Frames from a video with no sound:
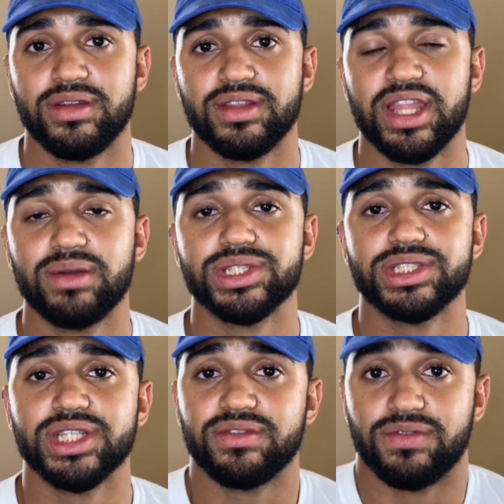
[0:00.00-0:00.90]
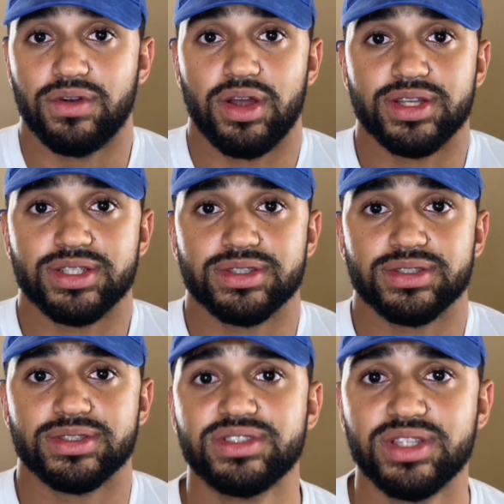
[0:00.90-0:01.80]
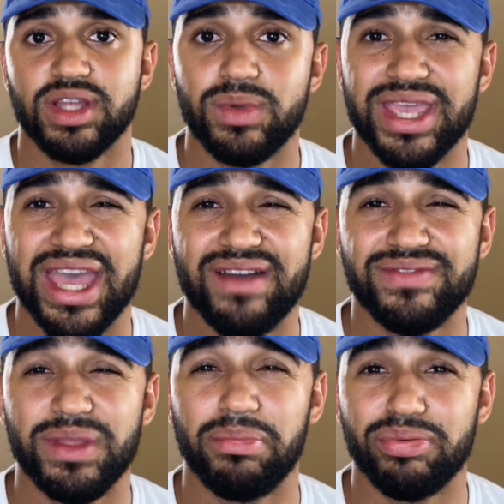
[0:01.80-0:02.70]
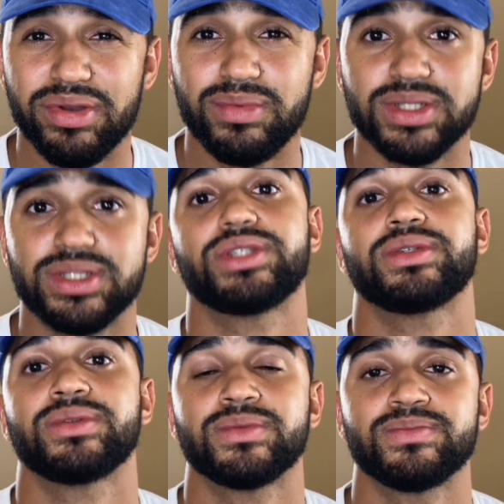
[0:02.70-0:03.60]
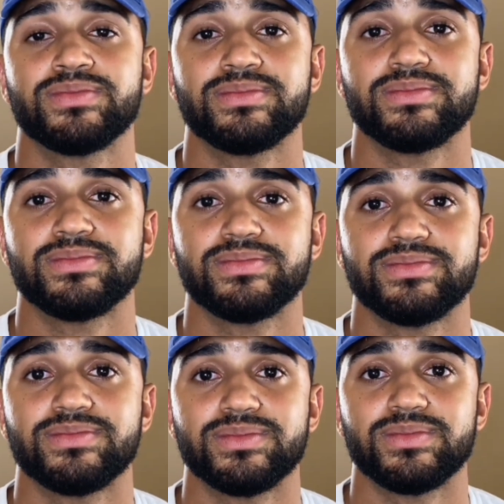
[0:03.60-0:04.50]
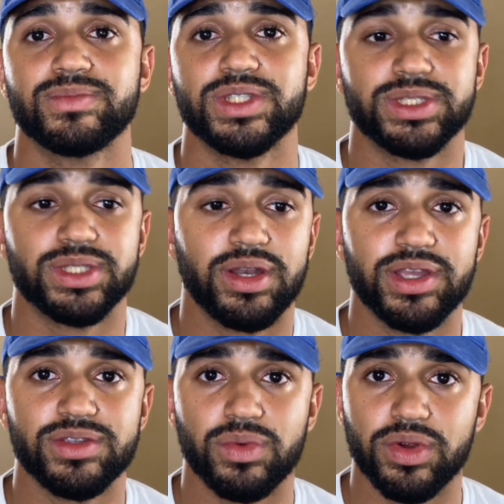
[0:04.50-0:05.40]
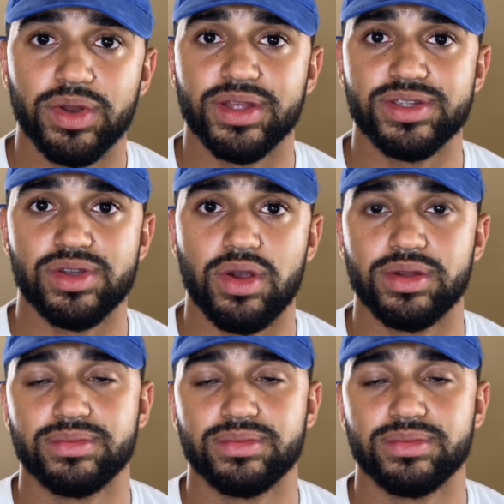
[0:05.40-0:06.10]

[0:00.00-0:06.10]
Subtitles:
that was shed for us so that we can have the privilege to study his word in his heart.